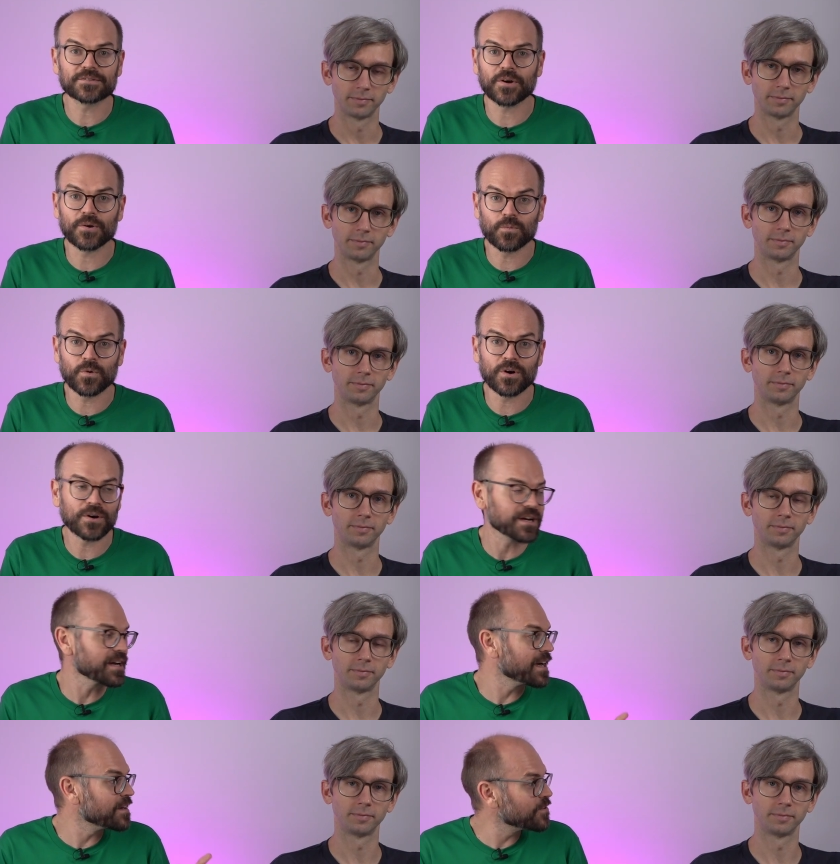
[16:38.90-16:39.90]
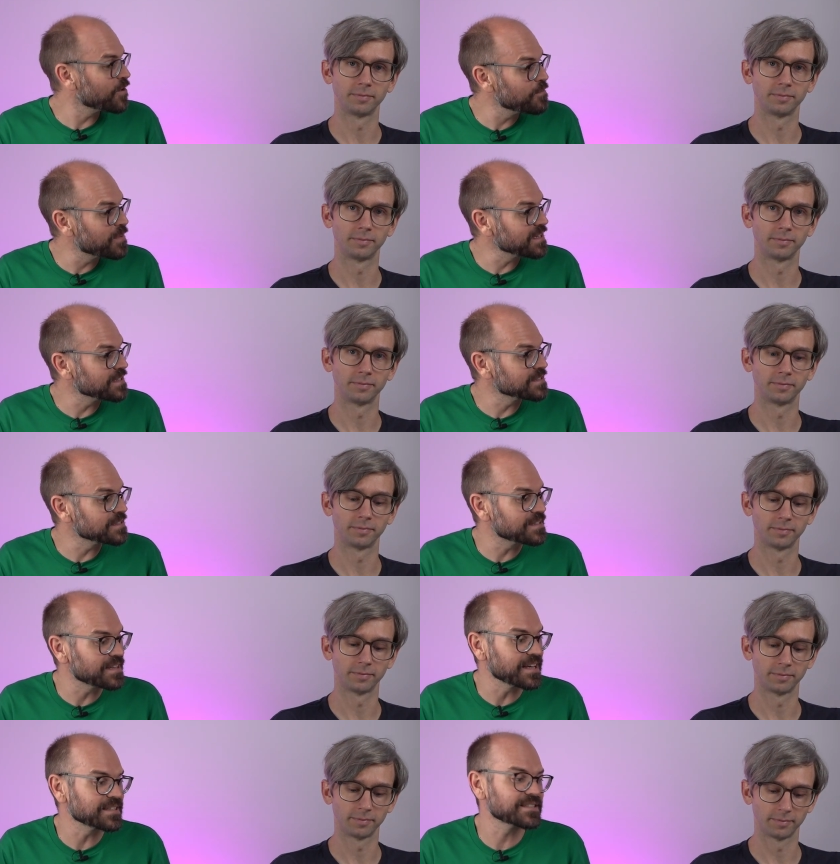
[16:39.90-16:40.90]
Speaker 1: don't work, and no buttons
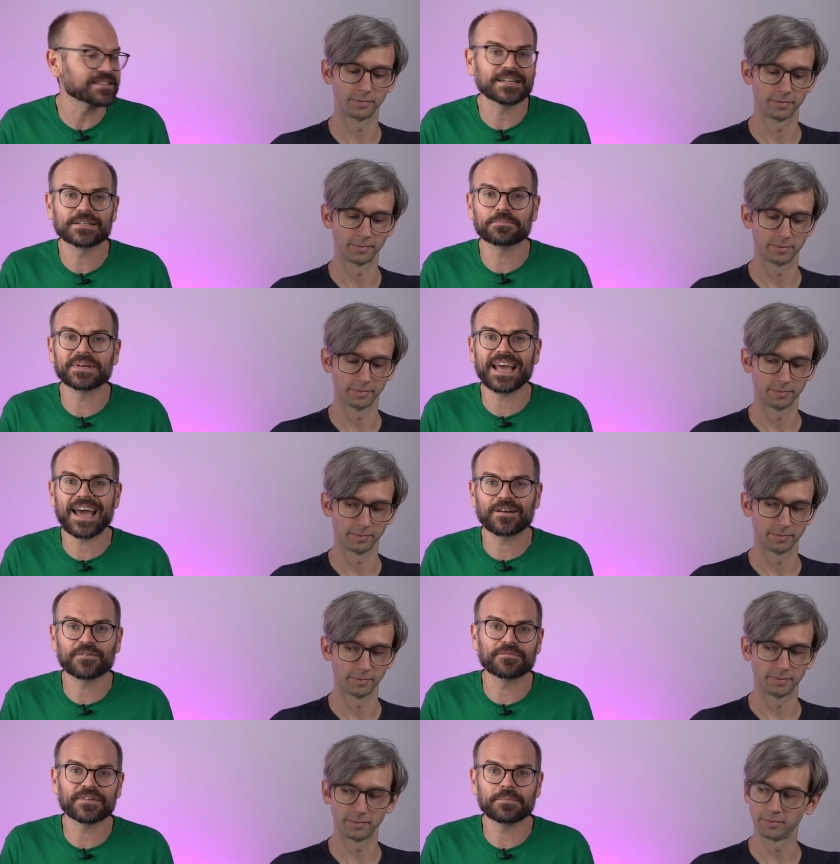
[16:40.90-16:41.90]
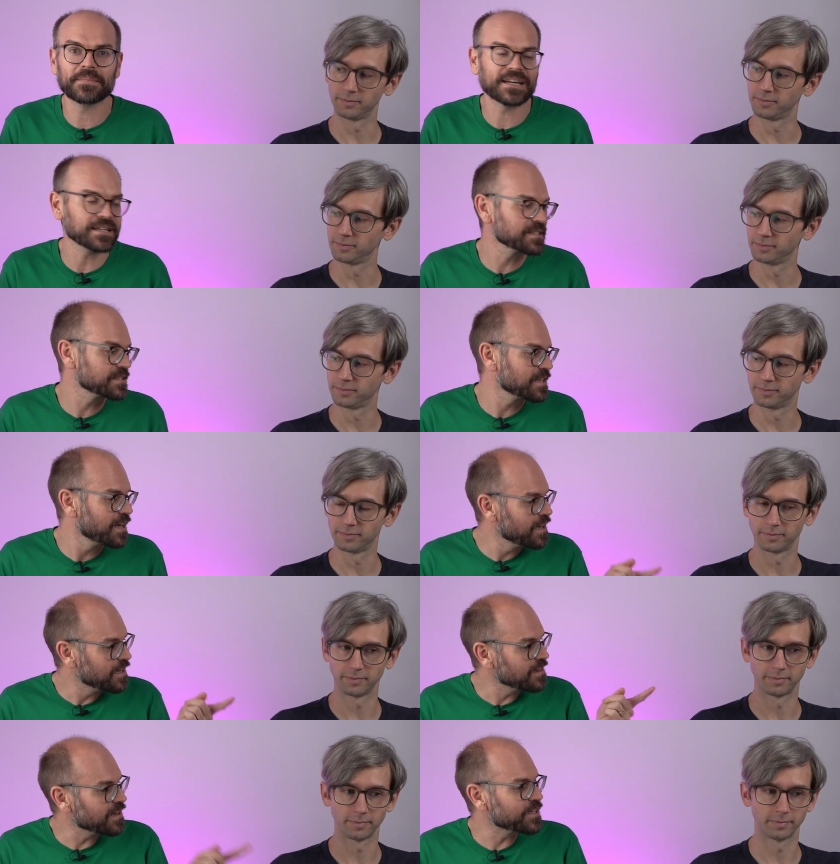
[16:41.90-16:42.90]
that send me out of vMix
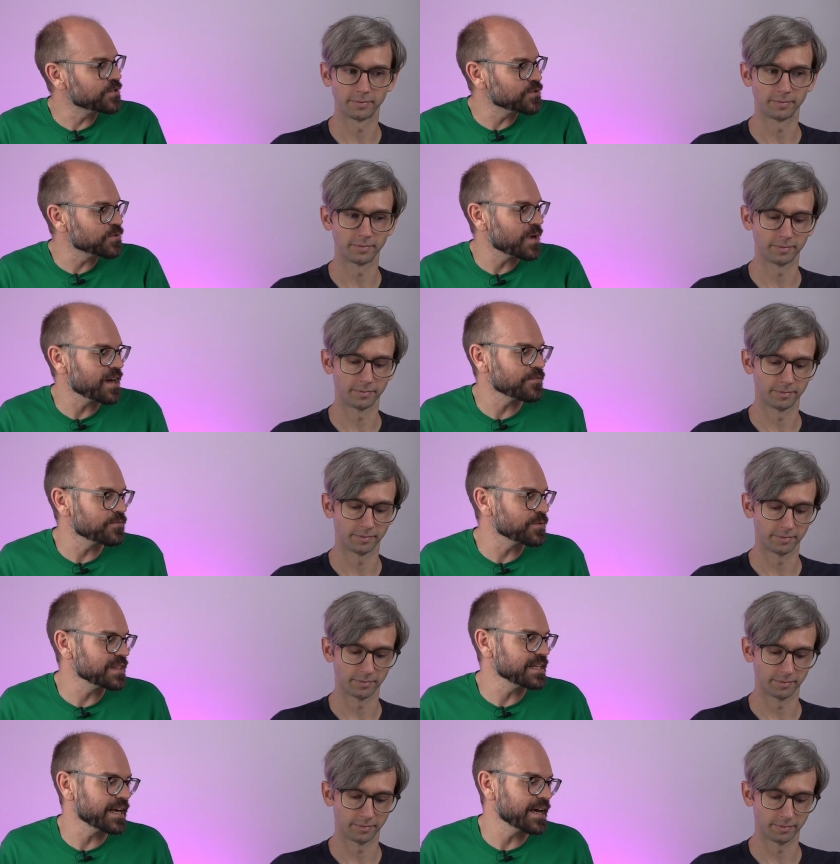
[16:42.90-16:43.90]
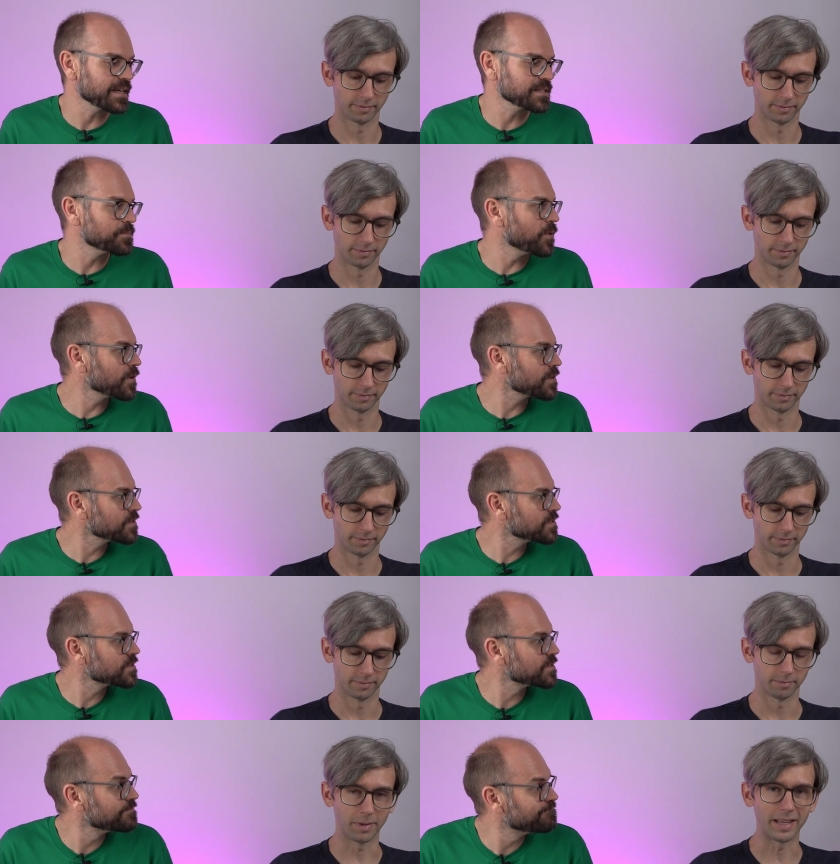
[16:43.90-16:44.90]
like you do have with the
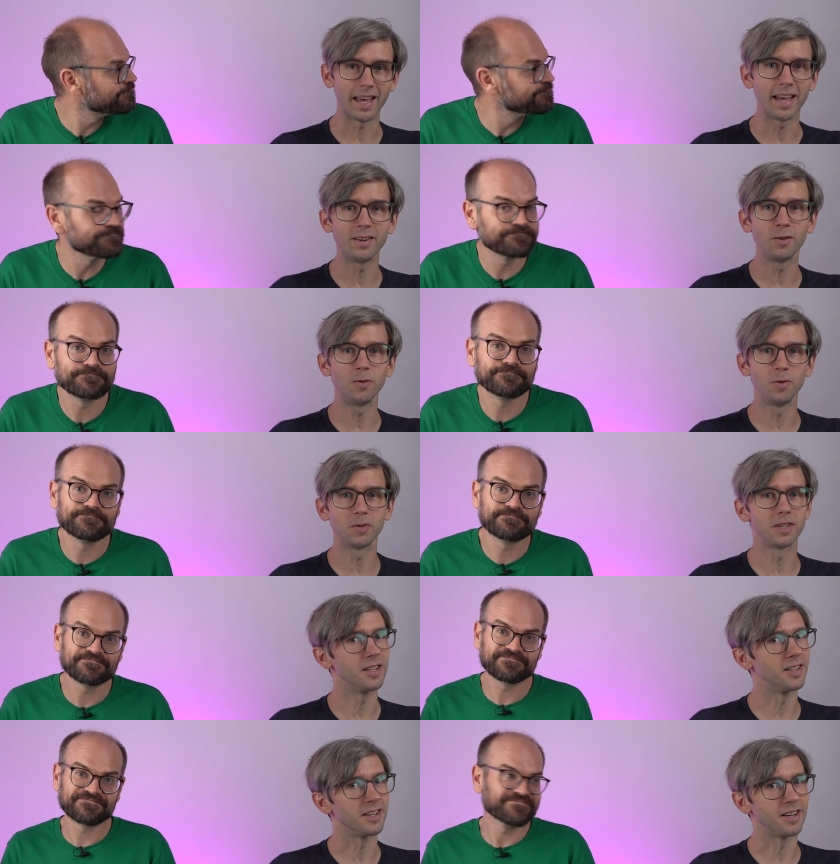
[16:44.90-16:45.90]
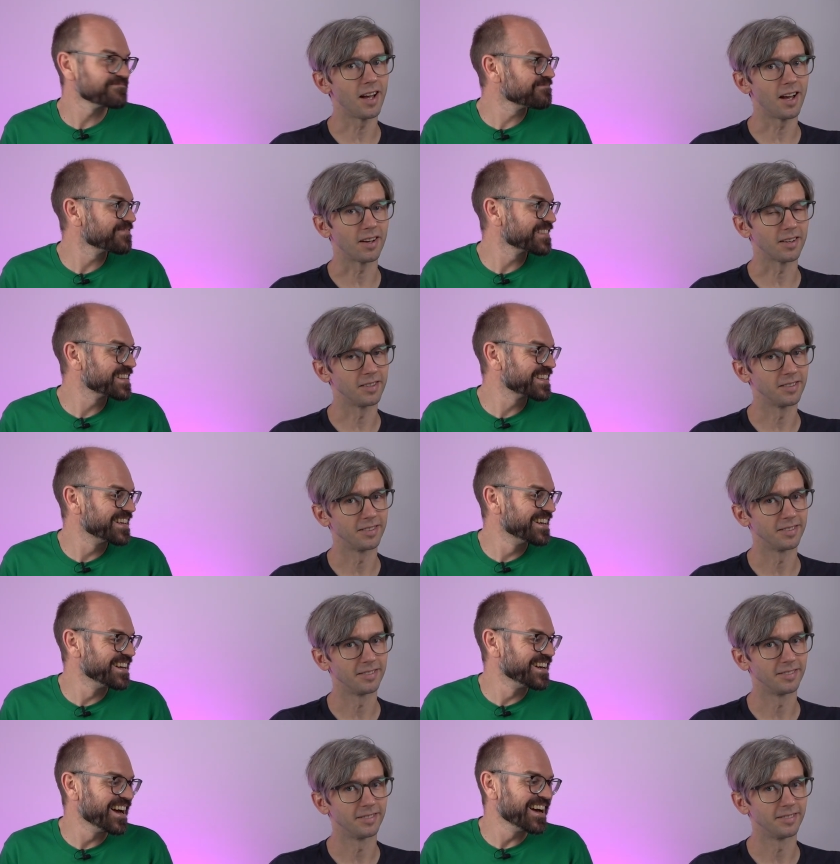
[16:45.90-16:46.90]
Xbox.
Speaker 2: But can you use it in the dark?
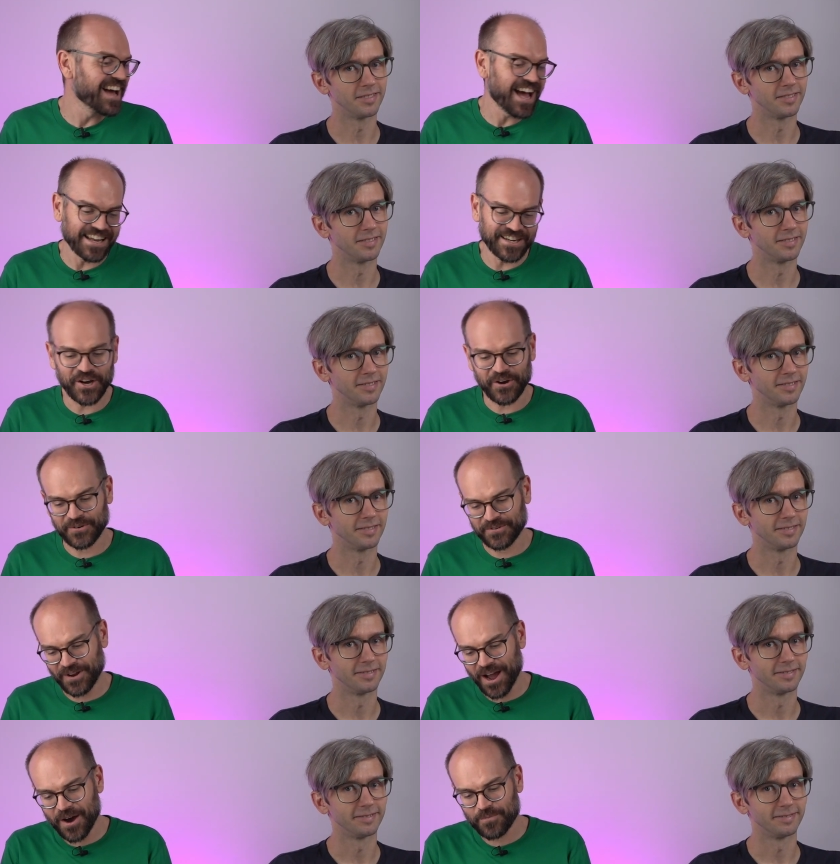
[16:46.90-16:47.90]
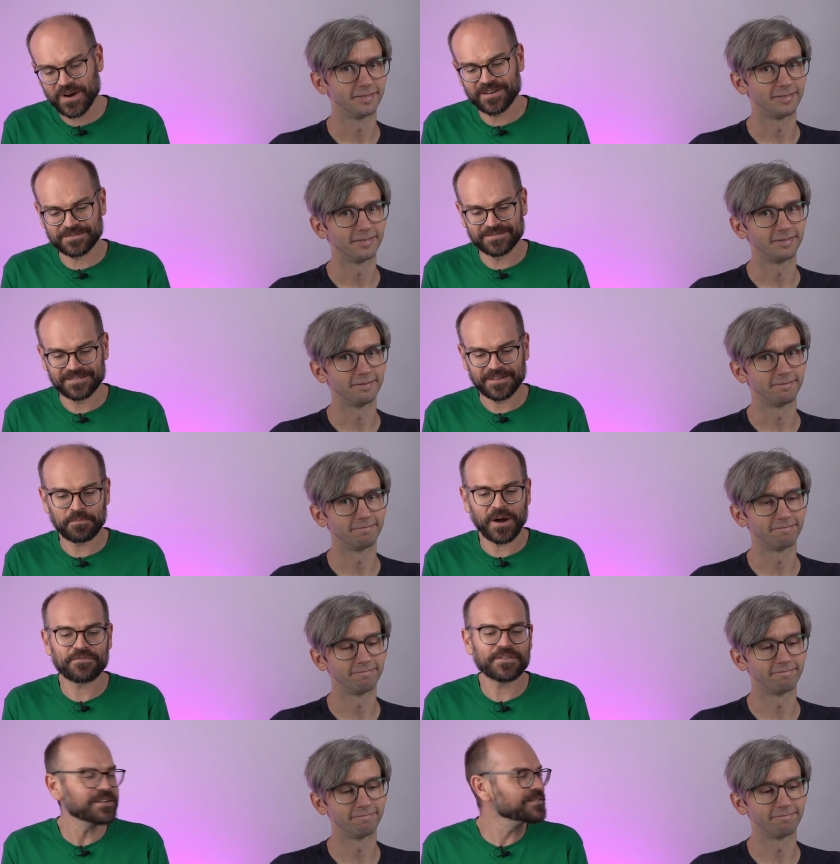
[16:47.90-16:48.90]
Speaker 1: No. Oh, well, by
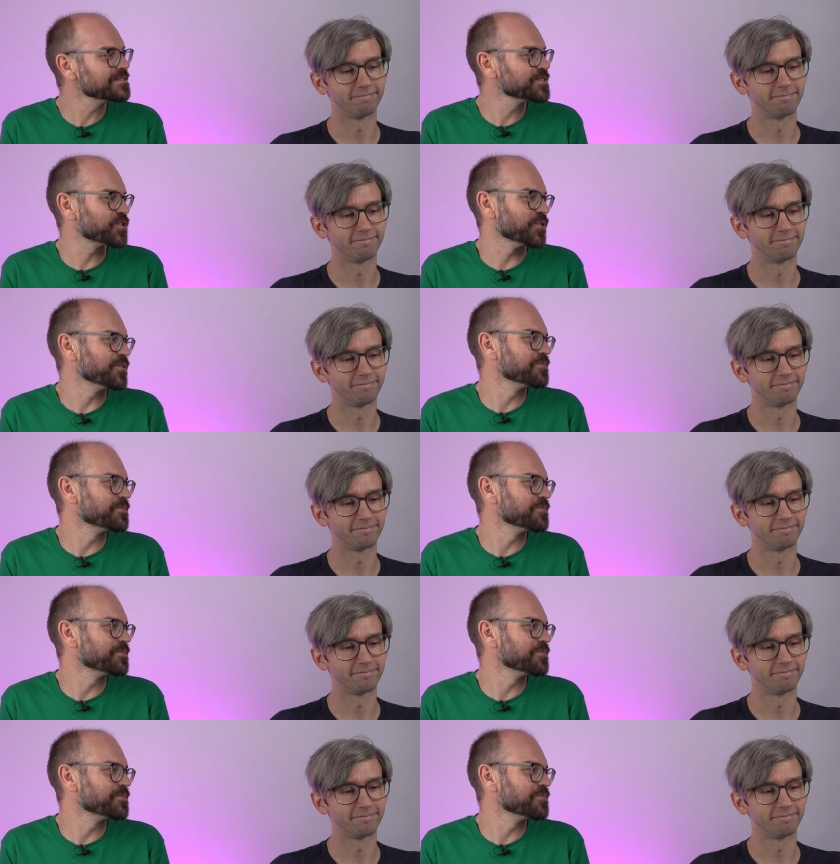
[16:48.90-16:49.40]
feel? Sure.